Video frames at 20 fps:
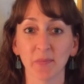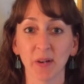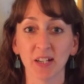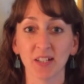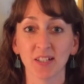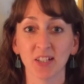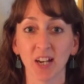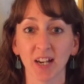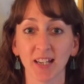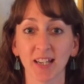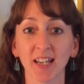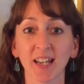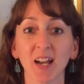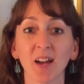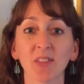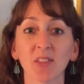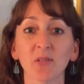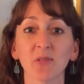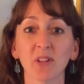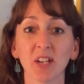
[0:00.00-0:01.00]
by checking
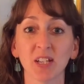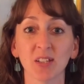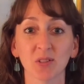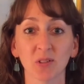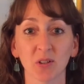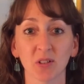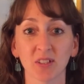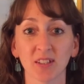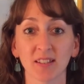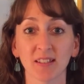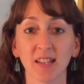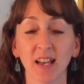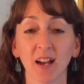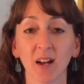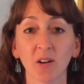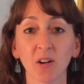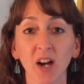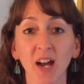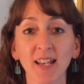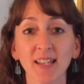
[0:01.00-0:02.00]
out the resources
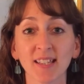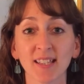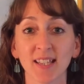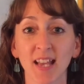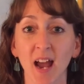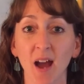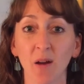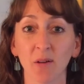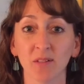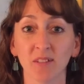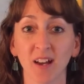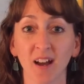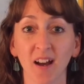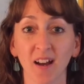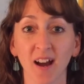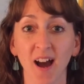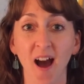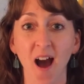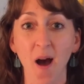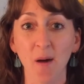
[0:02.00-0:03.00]
at
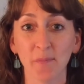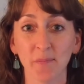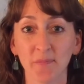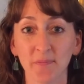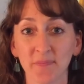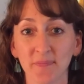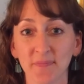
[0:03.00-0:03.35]
christnow.com.